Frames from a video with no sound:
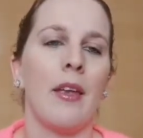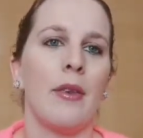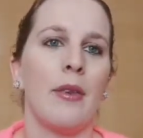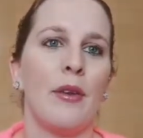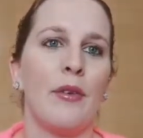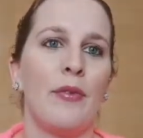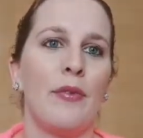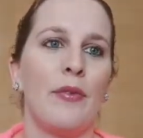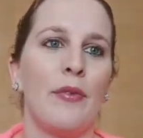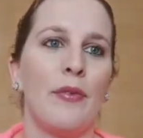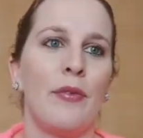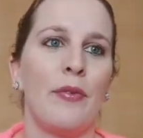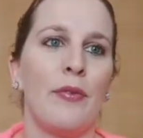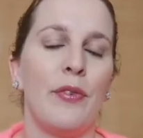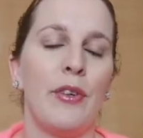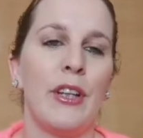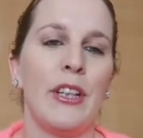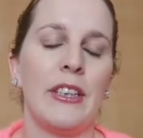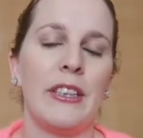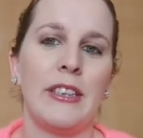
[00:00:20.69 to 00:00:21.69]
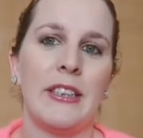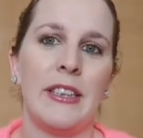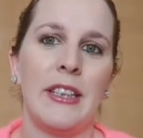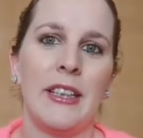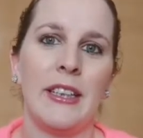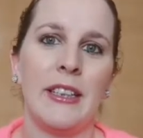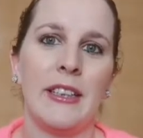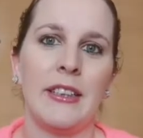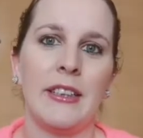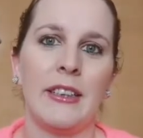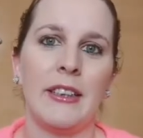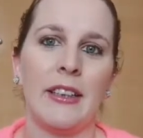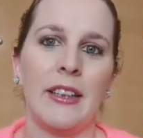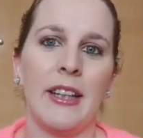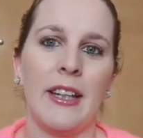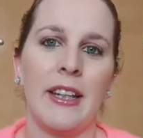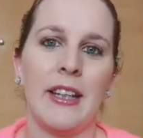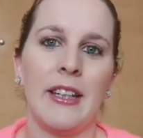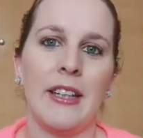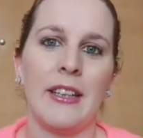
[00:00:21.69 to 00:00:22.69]
The first thing
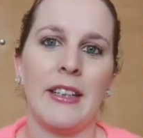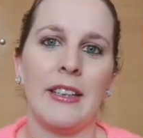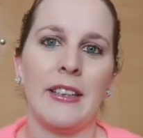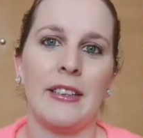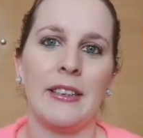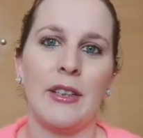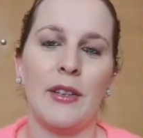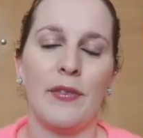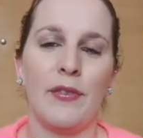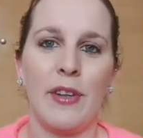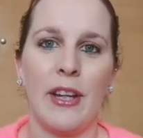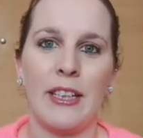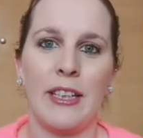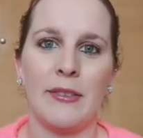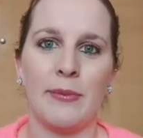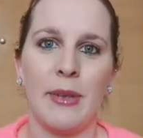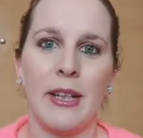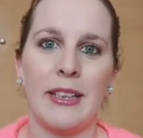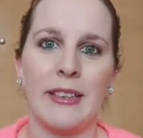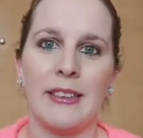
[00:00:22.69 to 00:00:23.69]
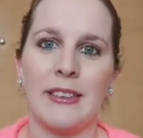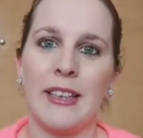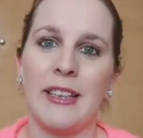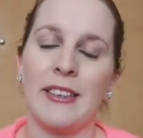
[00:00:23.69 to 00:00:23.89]
is the face masks.